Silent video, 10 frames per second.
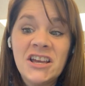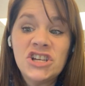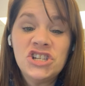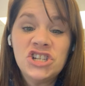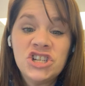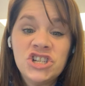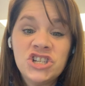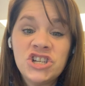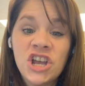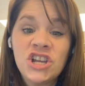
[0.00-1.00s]

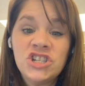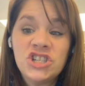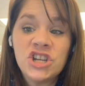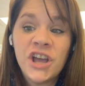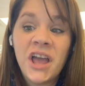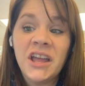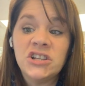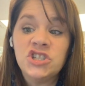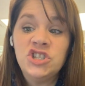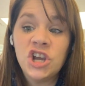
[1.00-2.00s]
sh, ch,
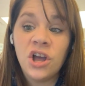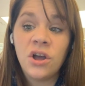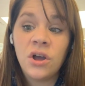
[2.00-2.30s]
and j,